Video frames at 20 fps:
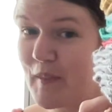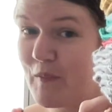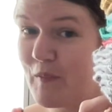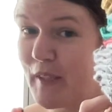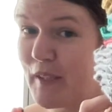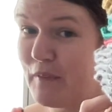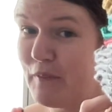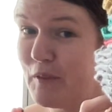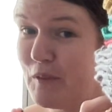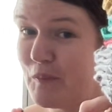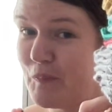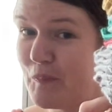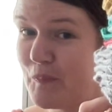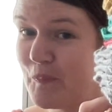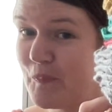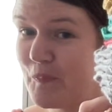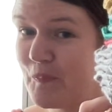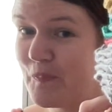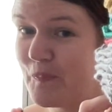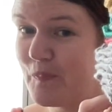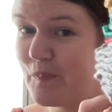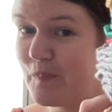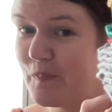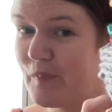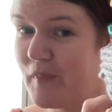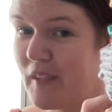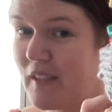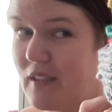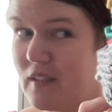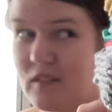Quite a few.
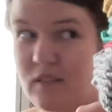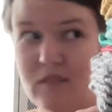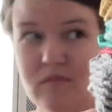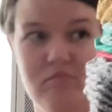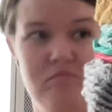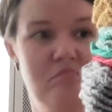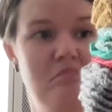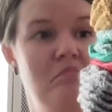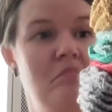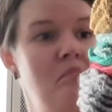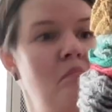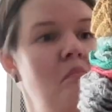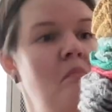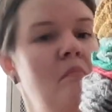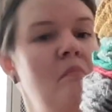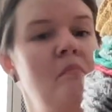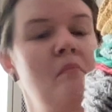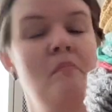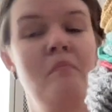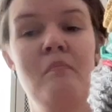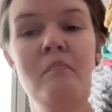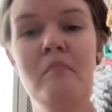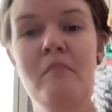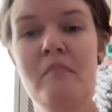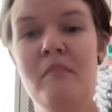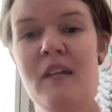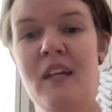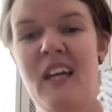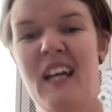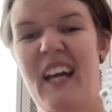And
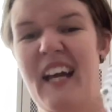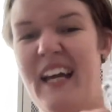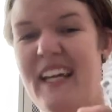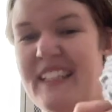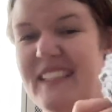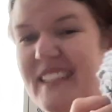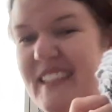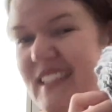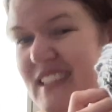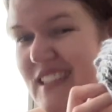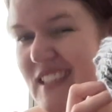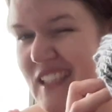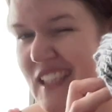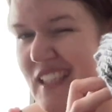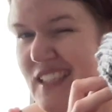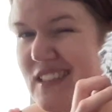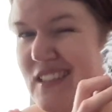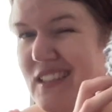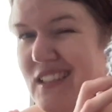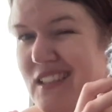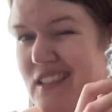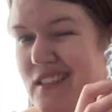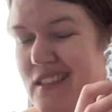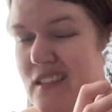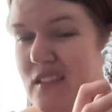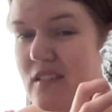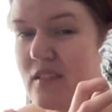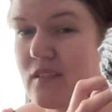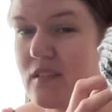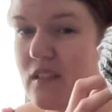I think I need
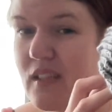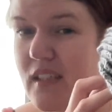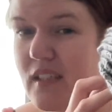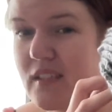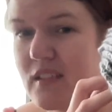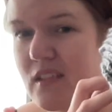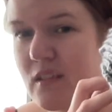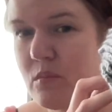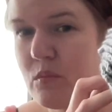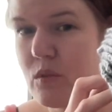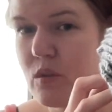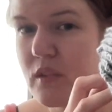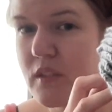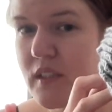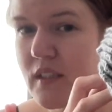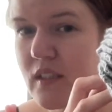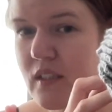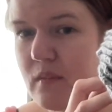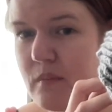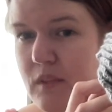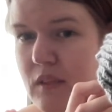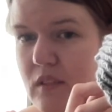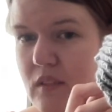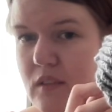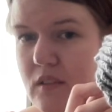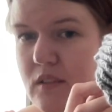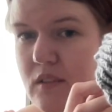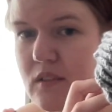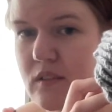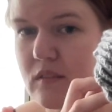to get some more yarn,
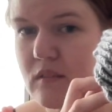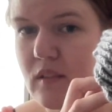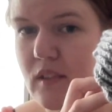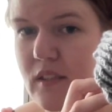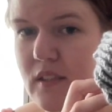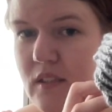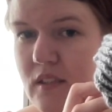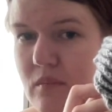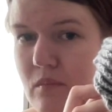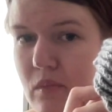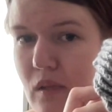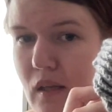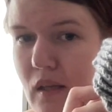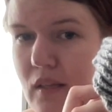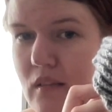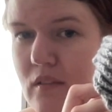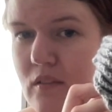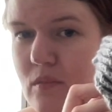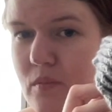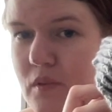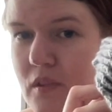because I didn't plan